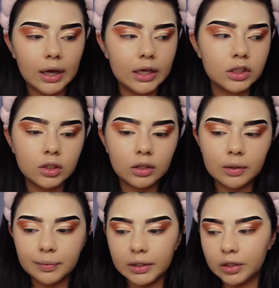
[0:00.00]
I just didn't
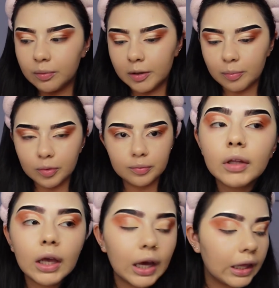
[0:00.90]
think we could do purple.
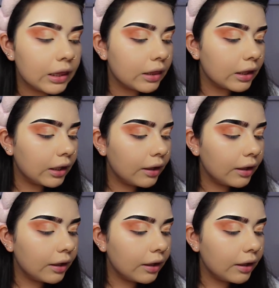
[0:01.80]
I think